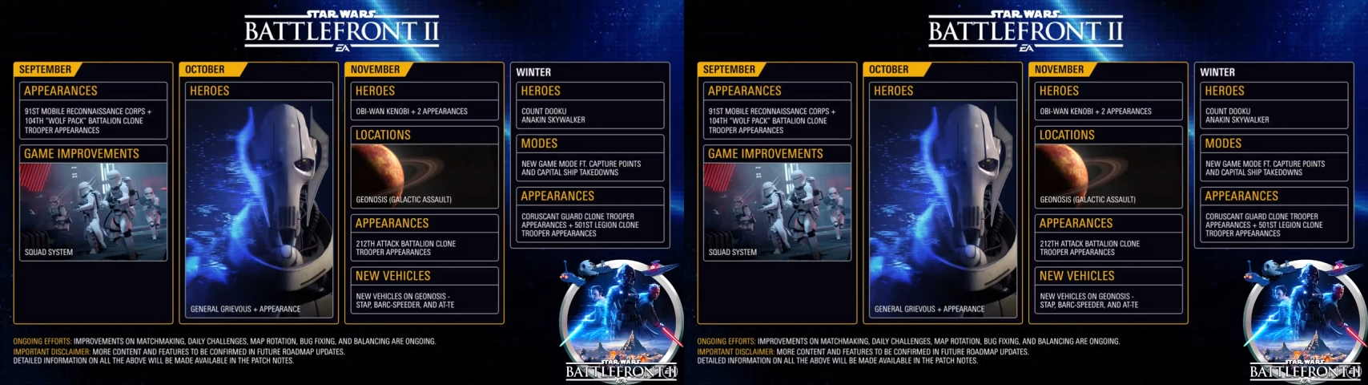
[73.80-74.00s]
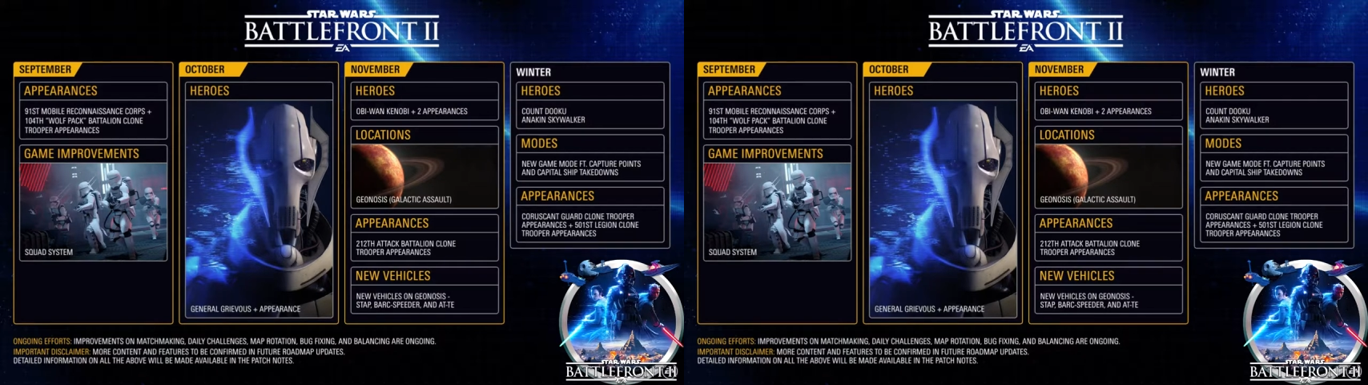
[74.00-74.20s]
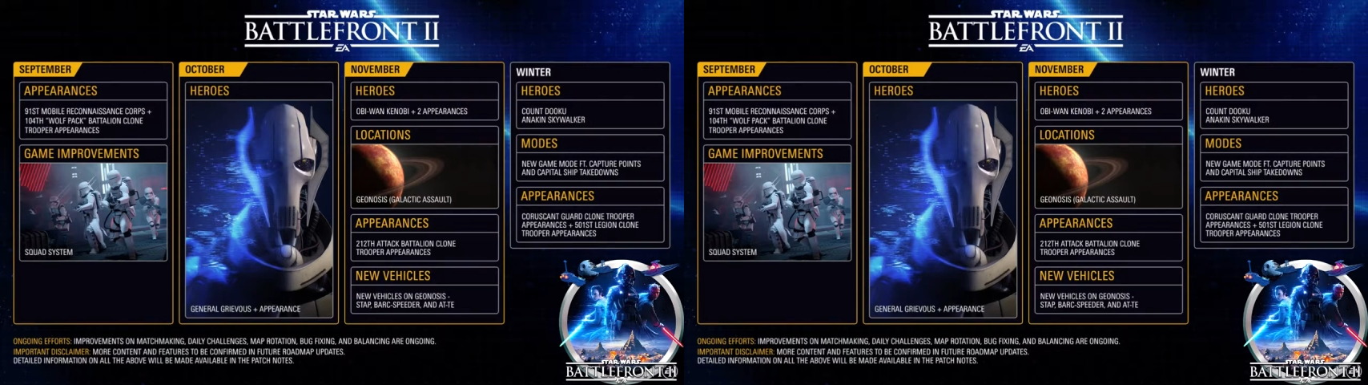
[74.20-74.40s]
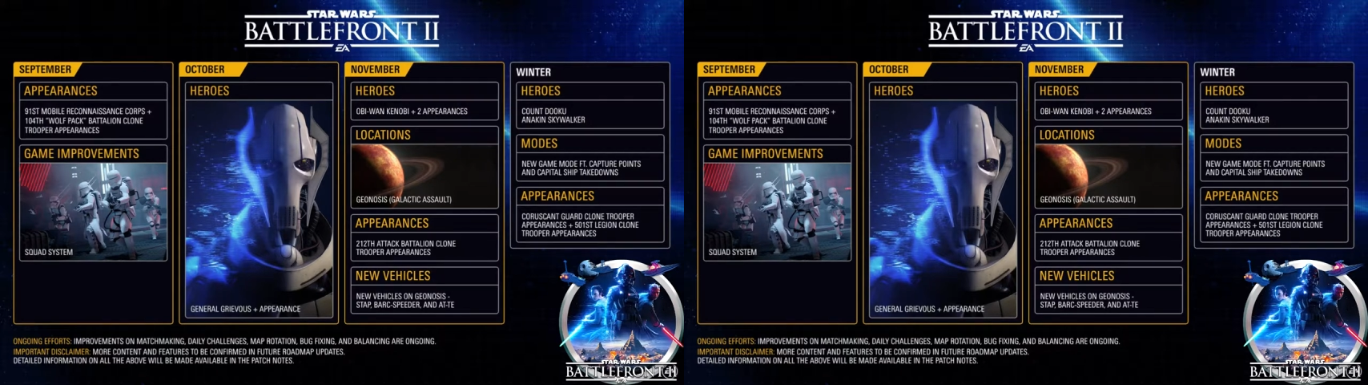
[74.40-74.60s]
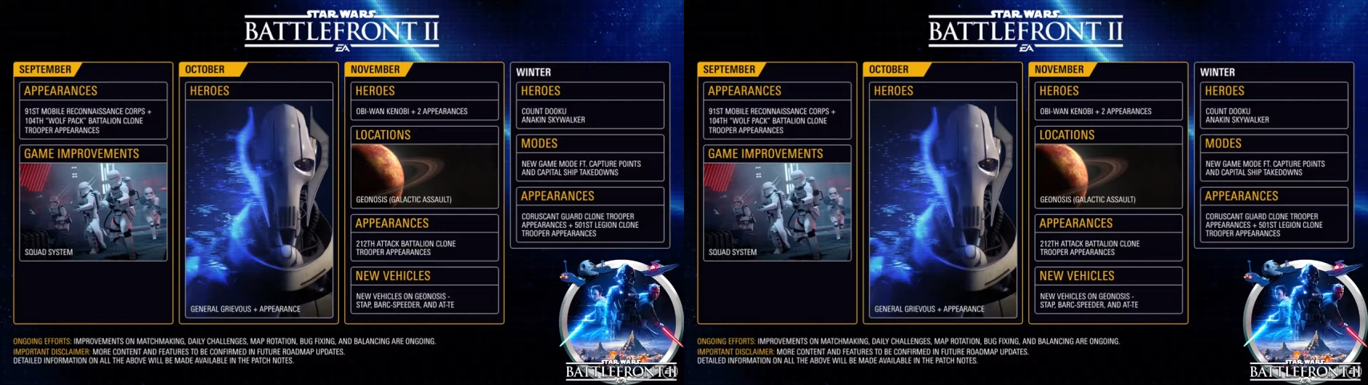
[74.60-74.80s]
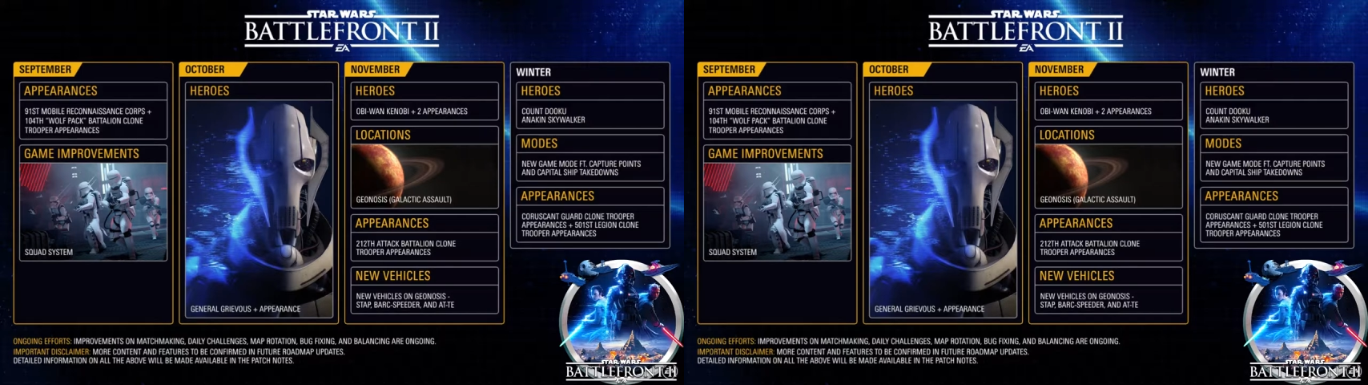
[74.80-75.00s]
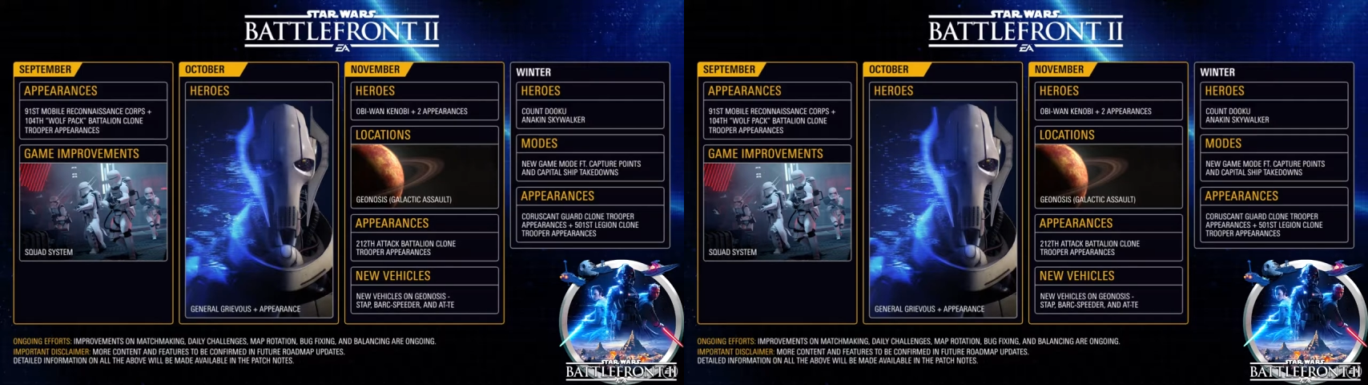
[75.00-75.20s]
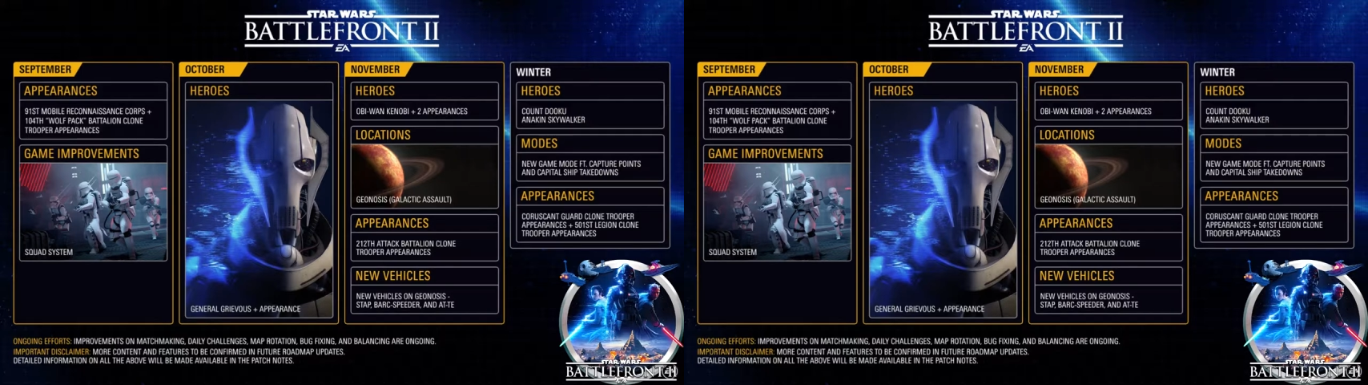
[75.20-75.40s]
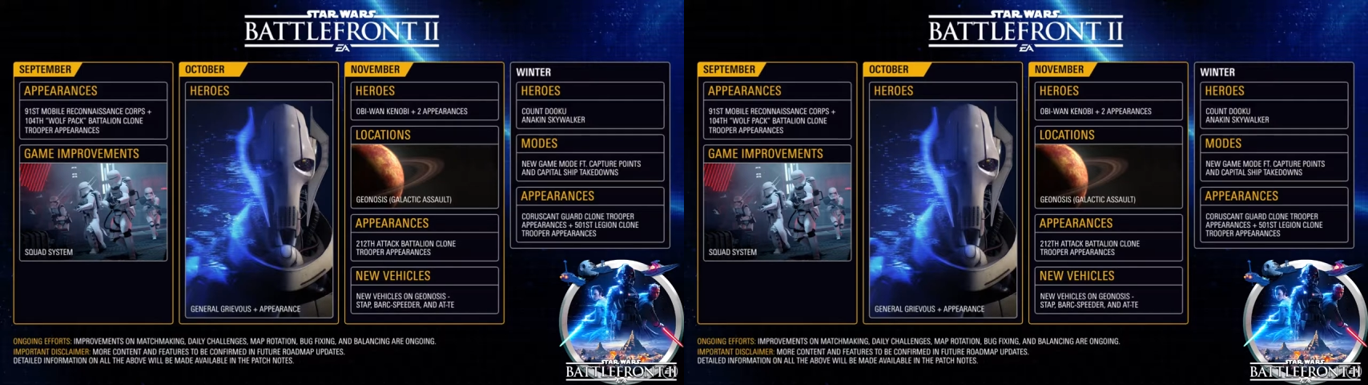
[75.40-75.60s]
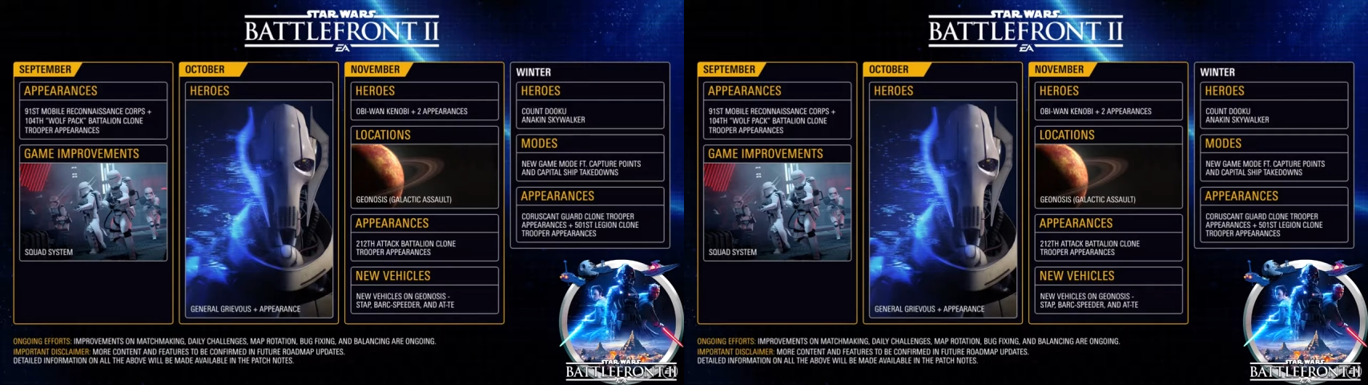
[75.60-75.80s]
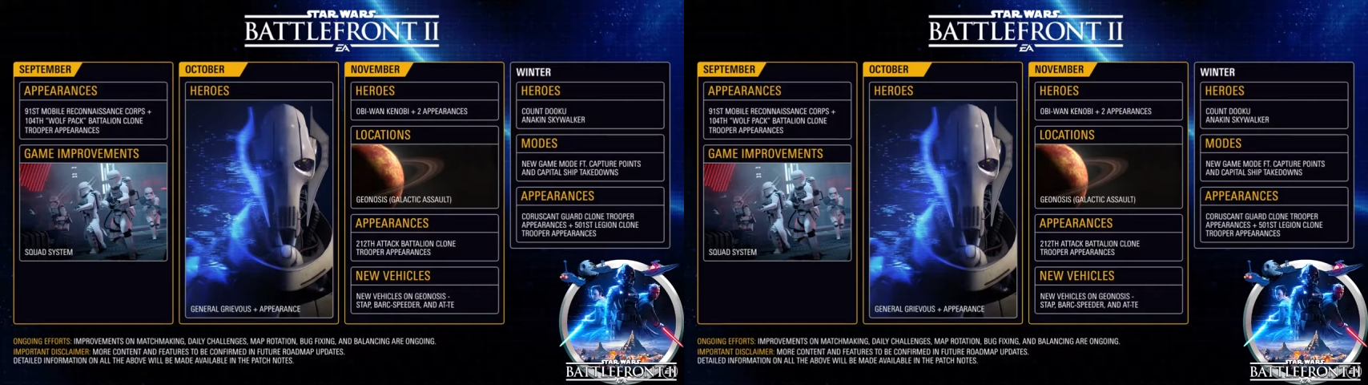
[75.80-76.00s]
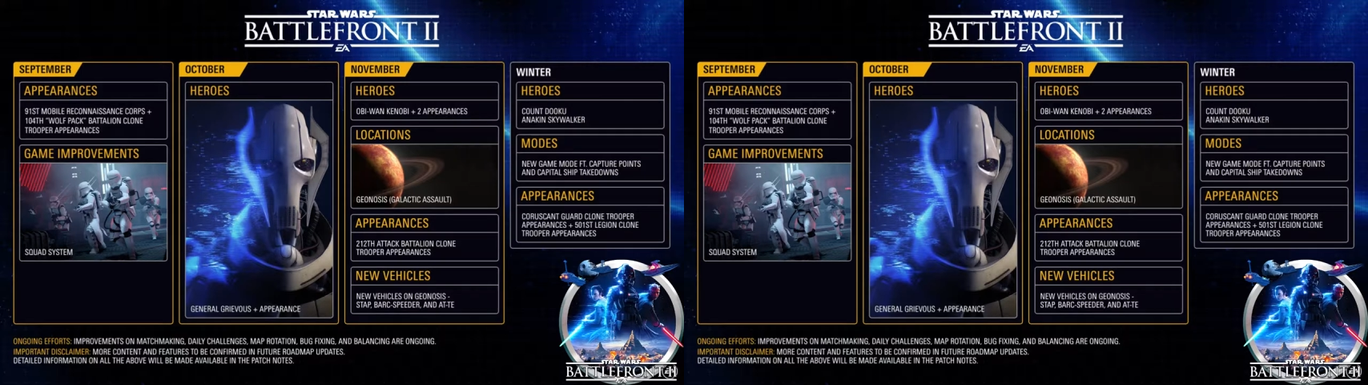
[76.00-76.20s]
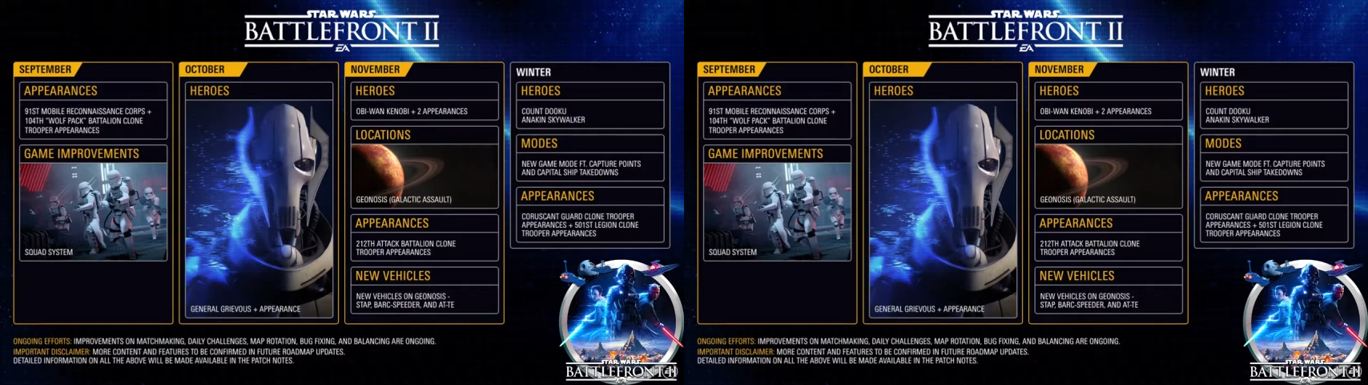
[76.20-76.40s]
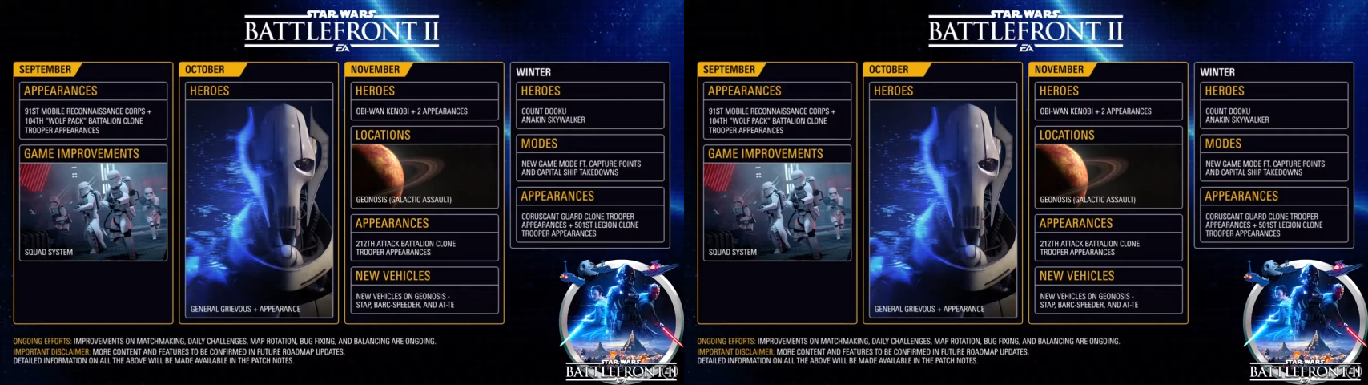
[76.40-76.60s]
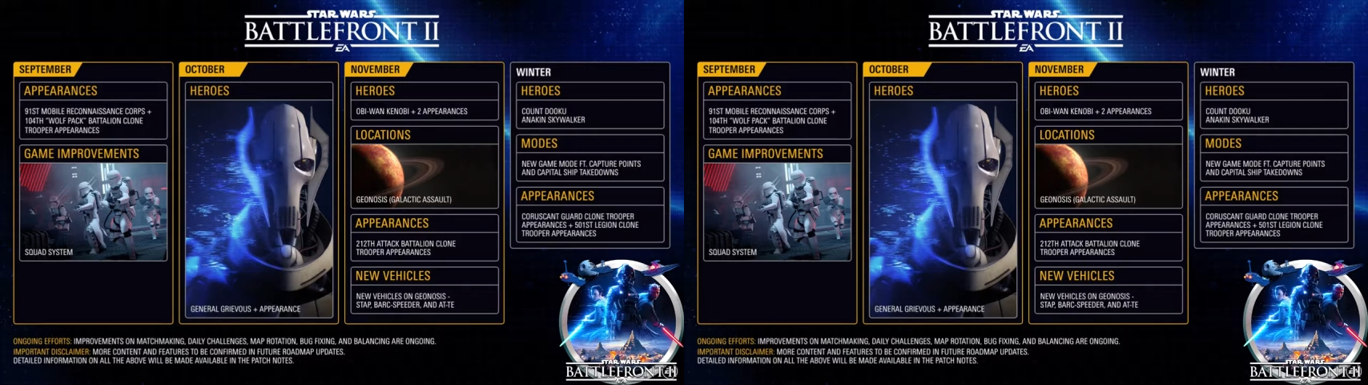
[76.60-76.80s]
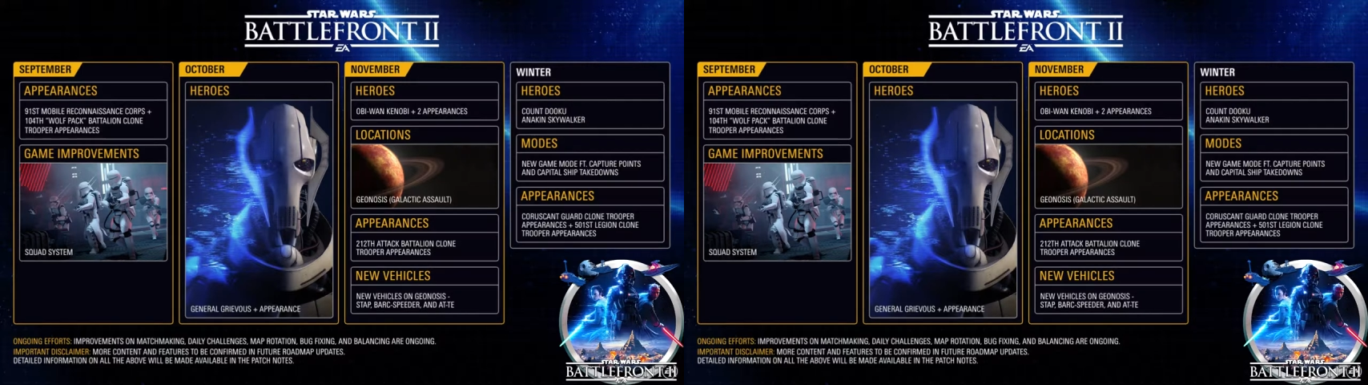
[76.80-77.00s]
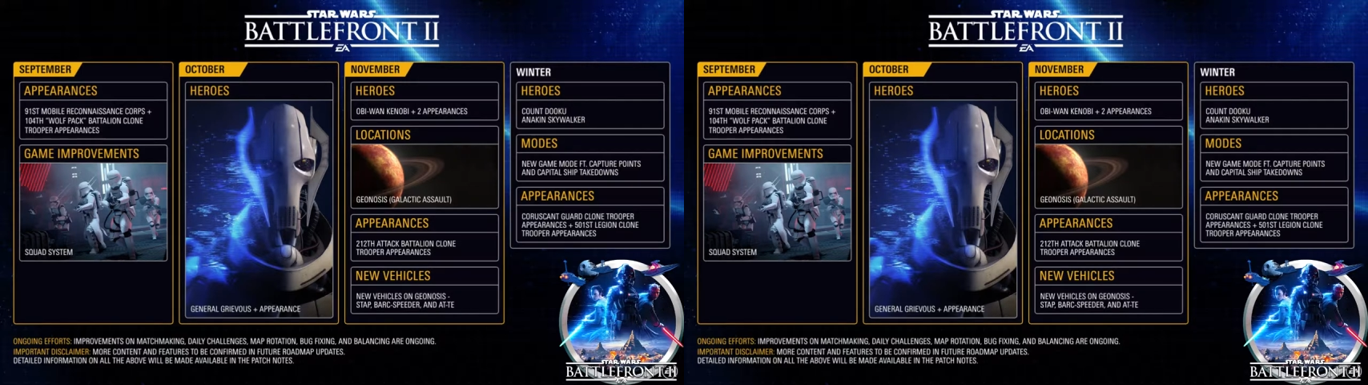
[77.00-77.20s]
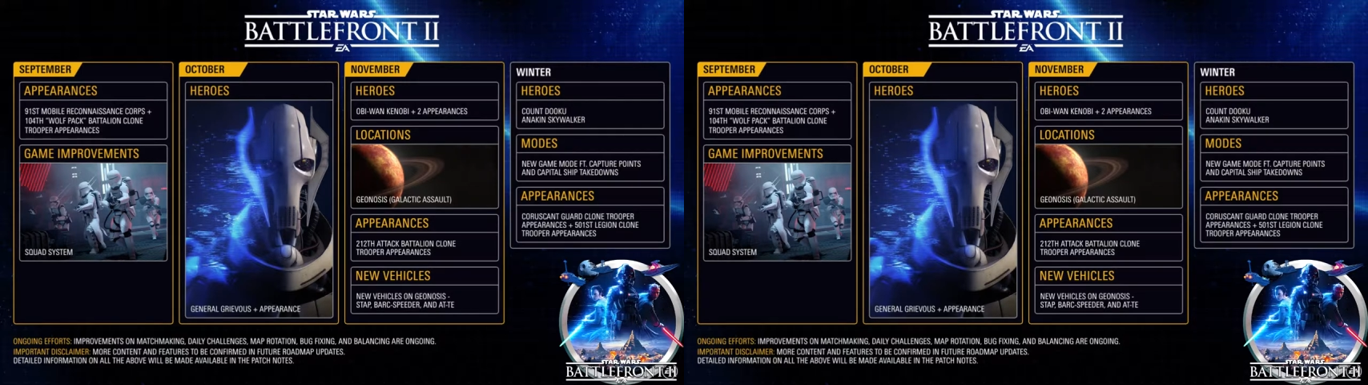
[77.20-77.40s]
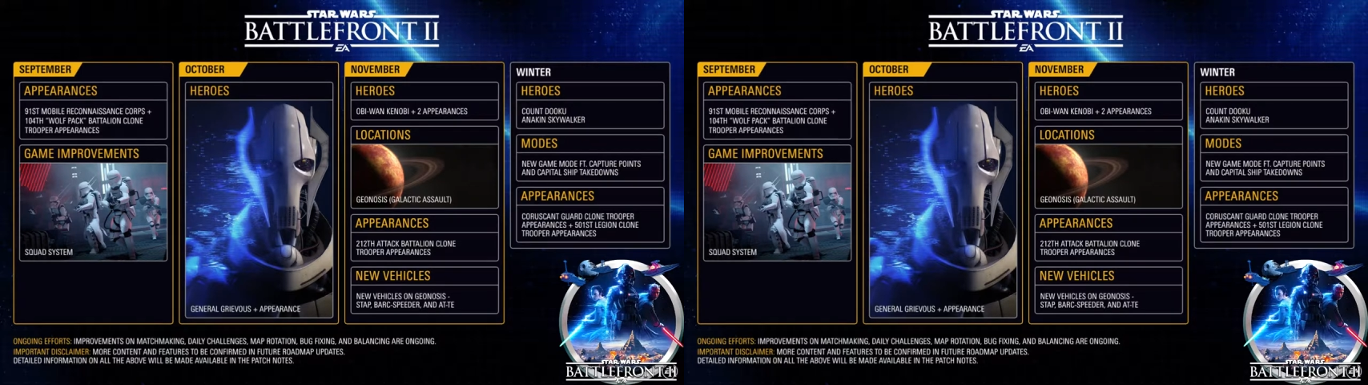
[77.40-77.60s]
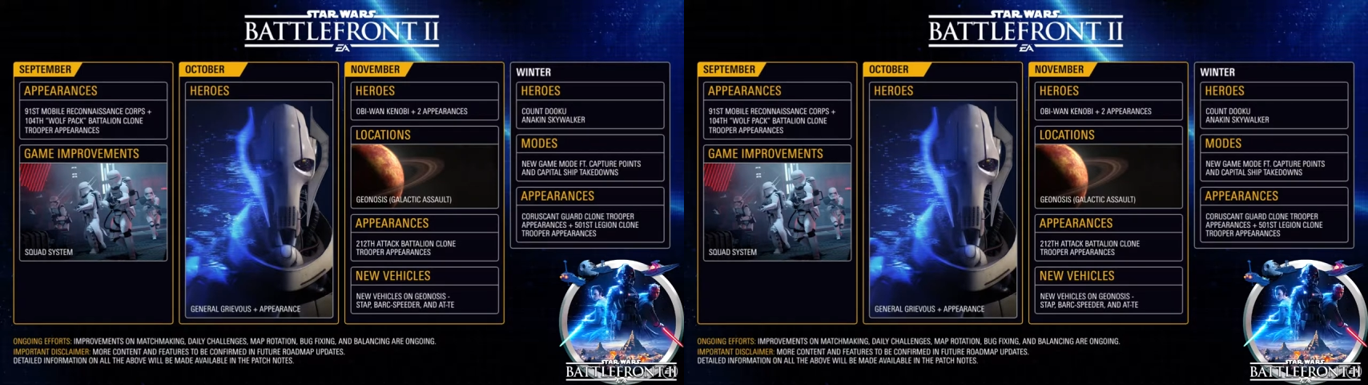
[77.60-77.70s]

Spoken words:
No face is visible, so there are no lips to read.